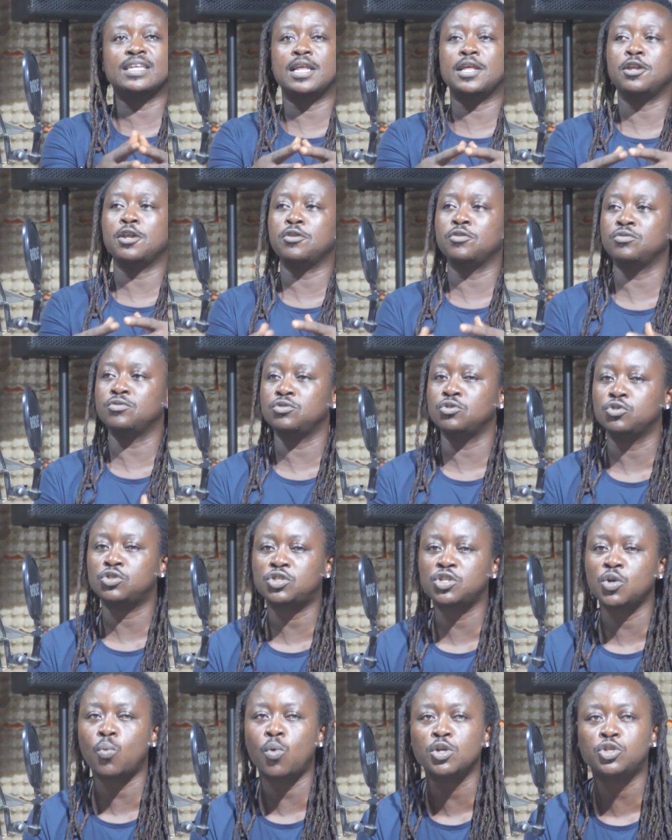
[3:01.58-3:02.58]
and then you
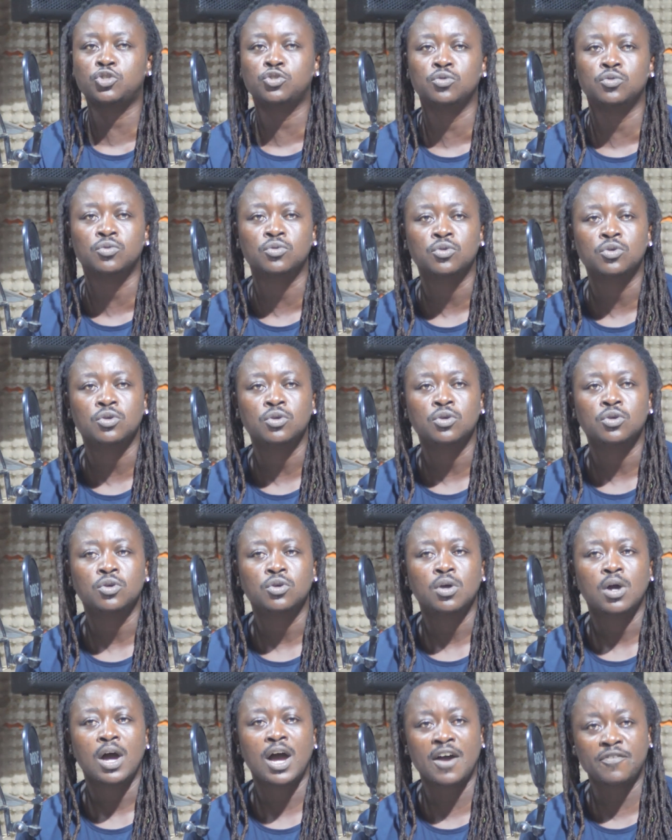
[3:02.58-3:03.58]
say what you
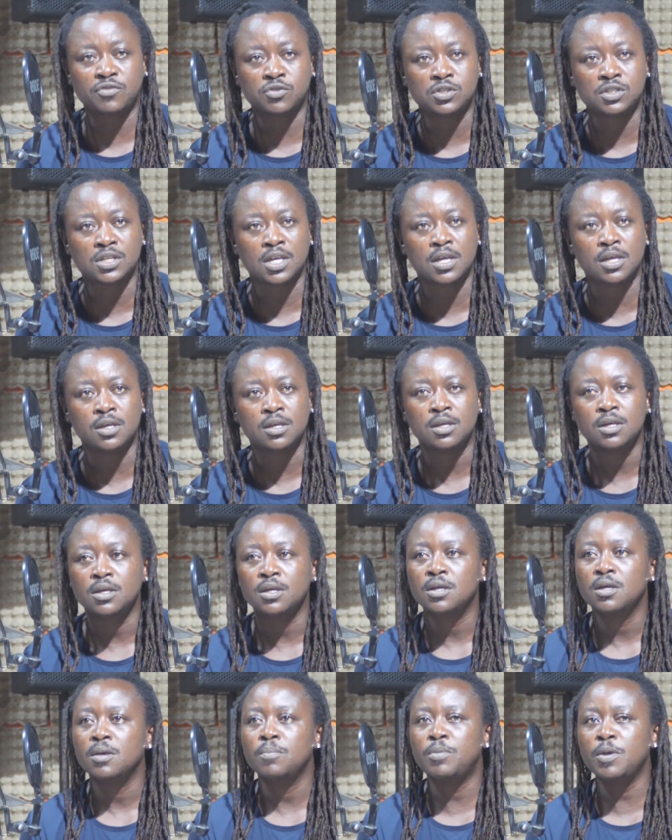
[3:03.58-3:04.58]
have to say,
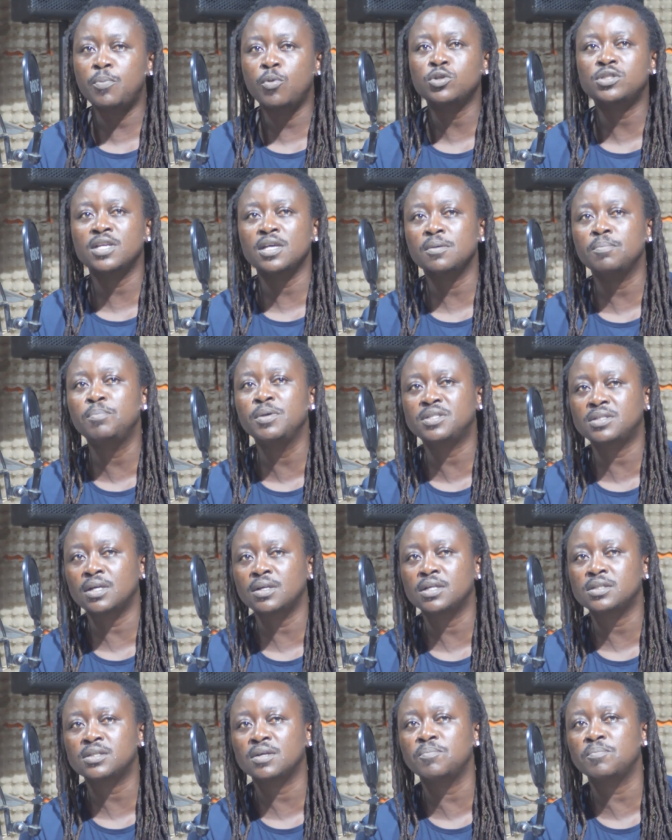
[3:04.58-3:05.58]
people take
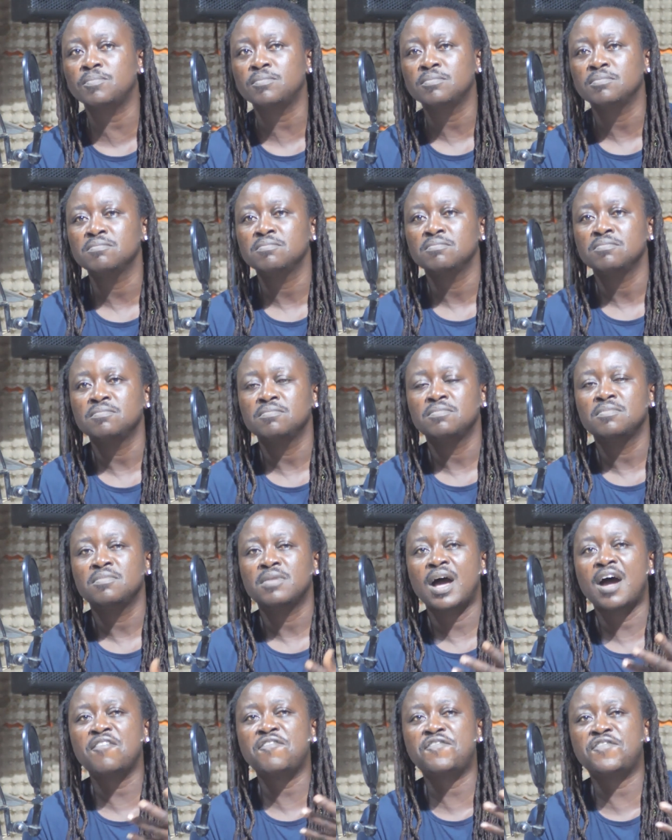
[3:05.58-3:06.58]
bitterness and
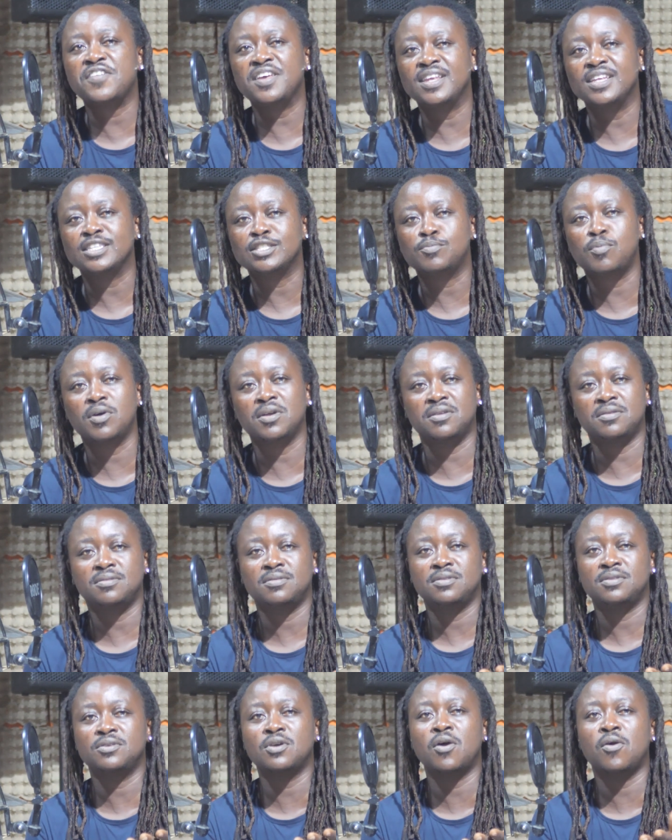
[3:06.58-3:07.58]
have feelings.
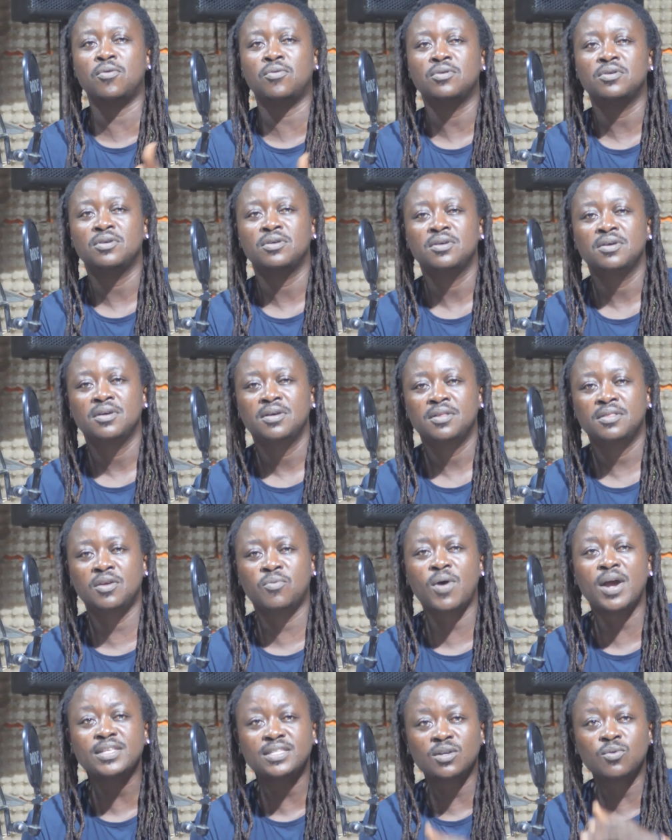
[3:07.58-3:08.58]
But yo, the
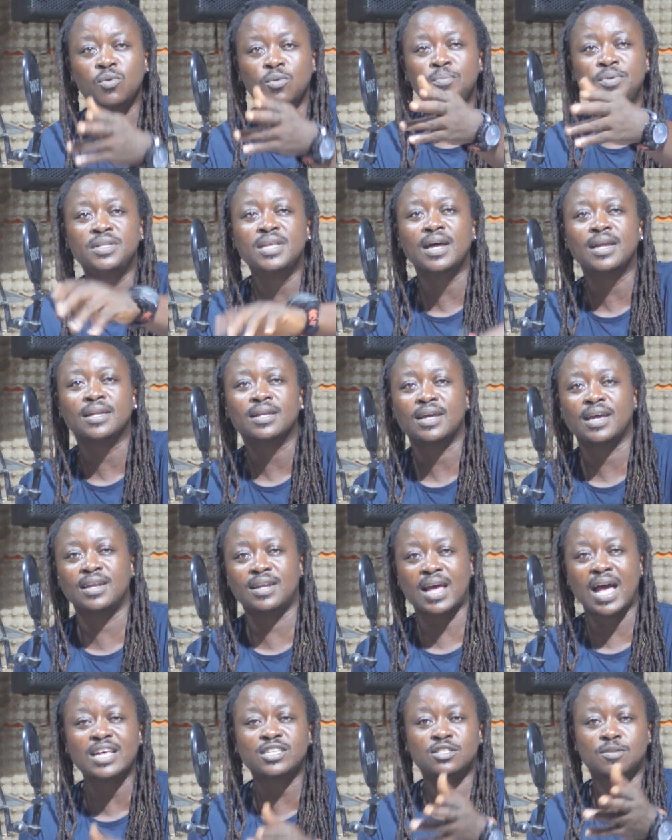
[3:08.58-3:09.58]
right thing will be done,
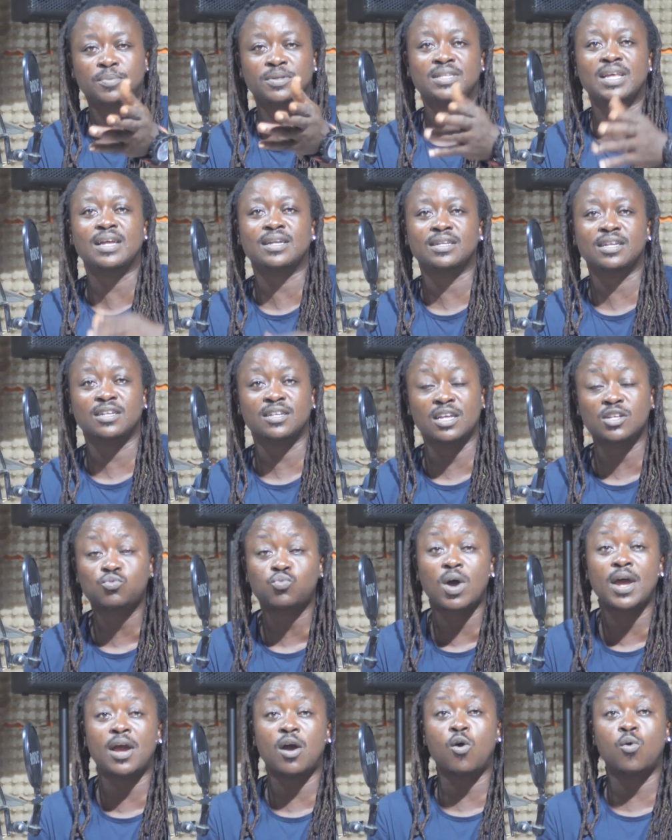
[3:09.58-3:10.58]
and it has to be done. And that's
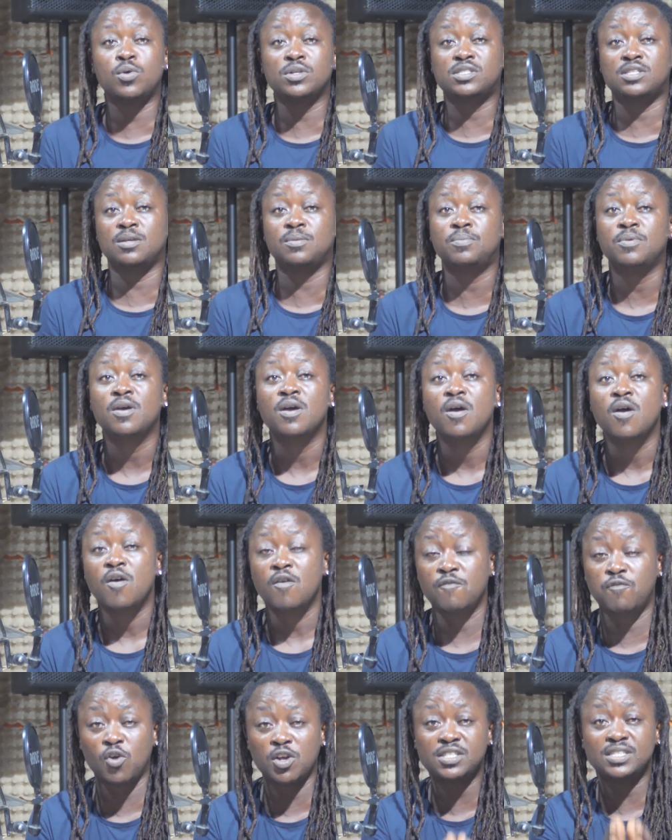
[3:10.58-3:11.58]
why I always keep
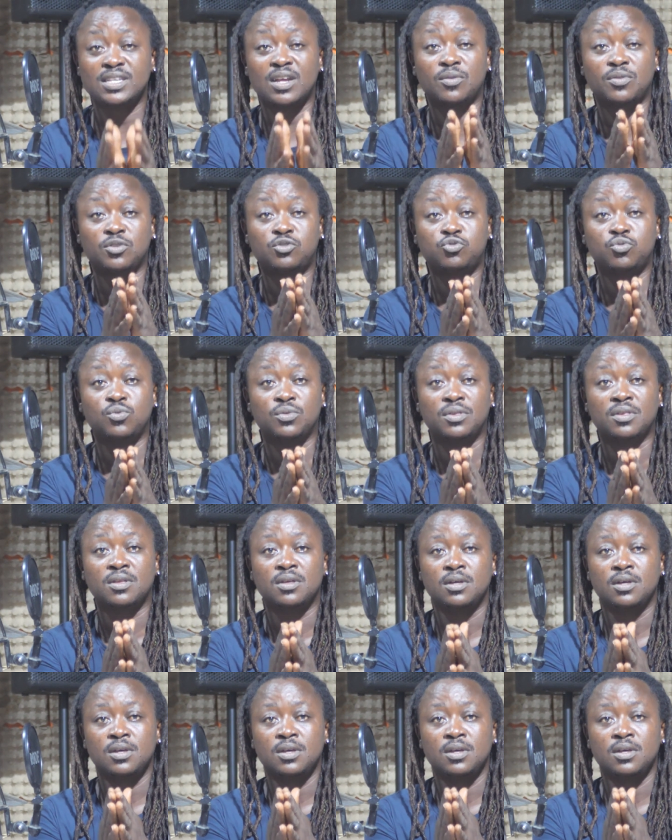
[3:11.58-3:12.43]
voicing out the truth.